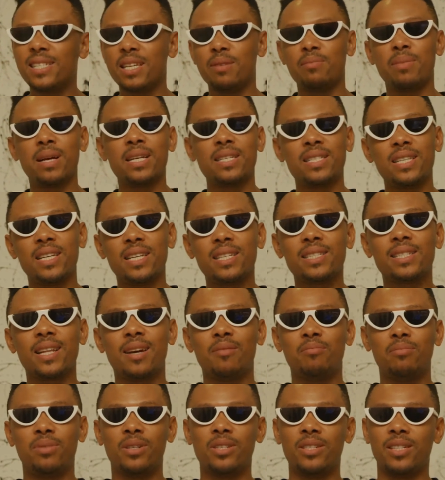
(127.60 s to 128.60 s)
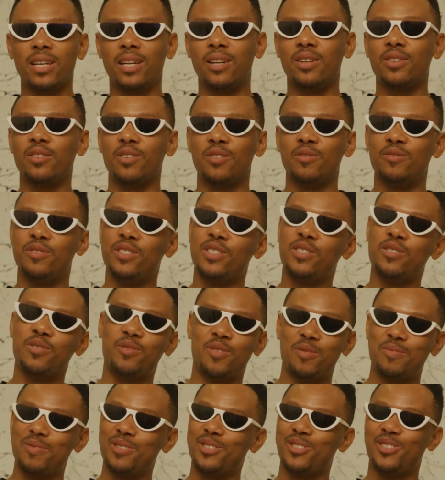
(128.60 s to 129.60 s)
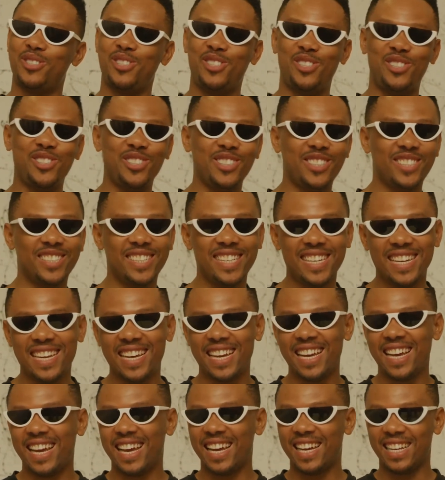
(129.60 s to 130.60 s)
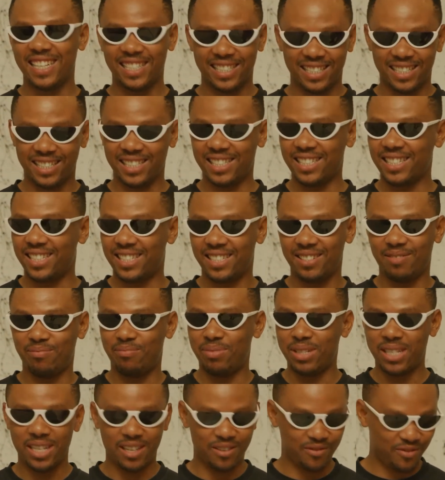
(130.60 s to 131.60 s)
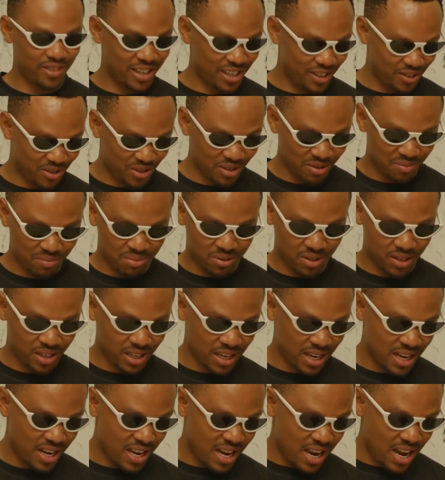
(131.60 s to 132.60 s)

that brought a lot of video for me to shoot, and he's been a very good brother.